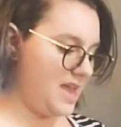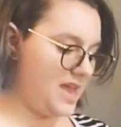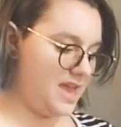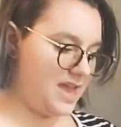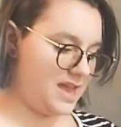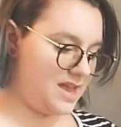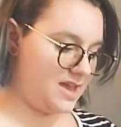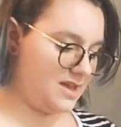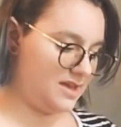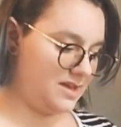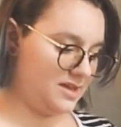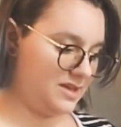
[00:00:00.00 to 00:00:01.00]

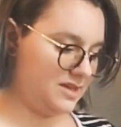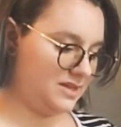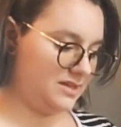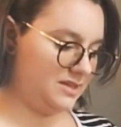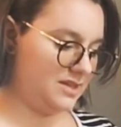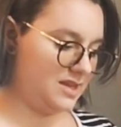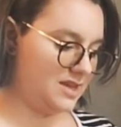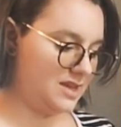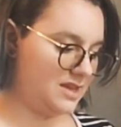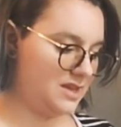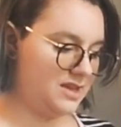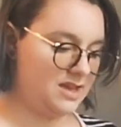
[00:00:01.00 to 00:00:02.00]
and
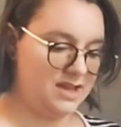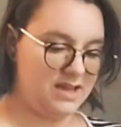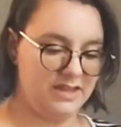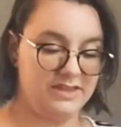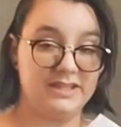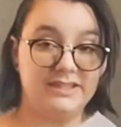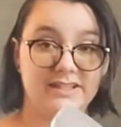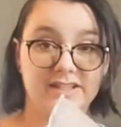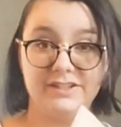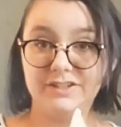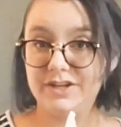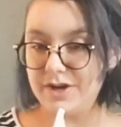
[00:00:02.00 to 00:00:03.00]
the
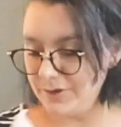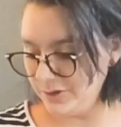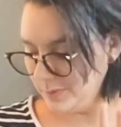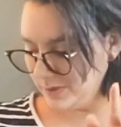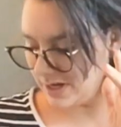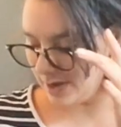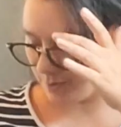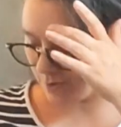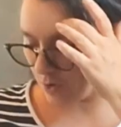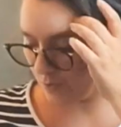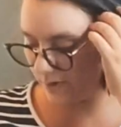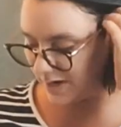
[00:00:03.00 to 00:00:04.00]
little notes, which I will
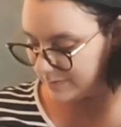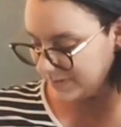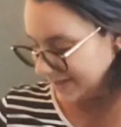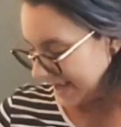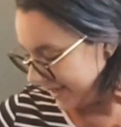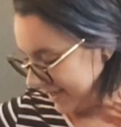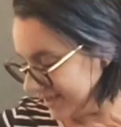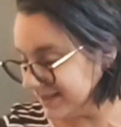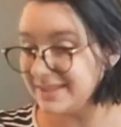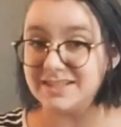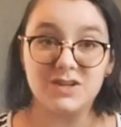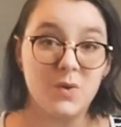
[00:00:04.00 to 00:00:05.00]
open up second
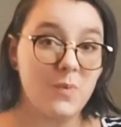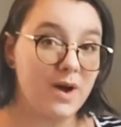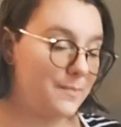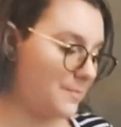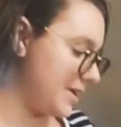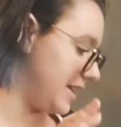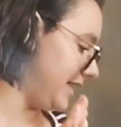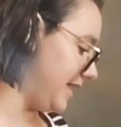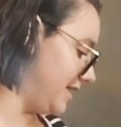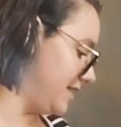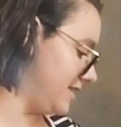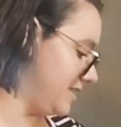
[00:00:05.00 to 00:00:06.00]
because I don't want
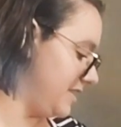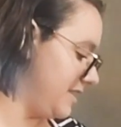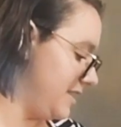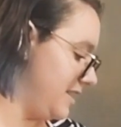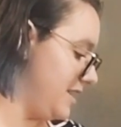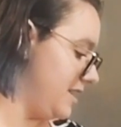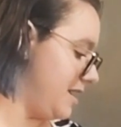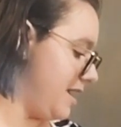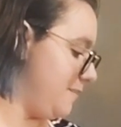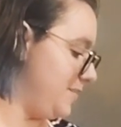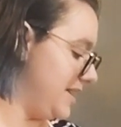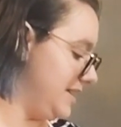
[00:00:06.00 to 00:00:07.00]
my
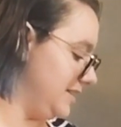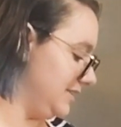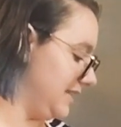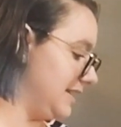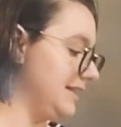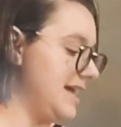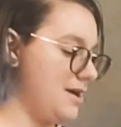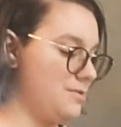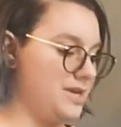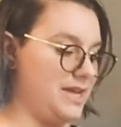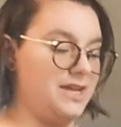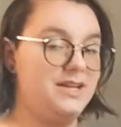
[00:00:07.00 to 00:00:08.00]
opinions
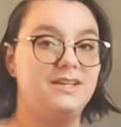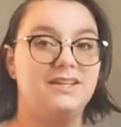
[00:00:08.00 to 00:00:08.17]
clouded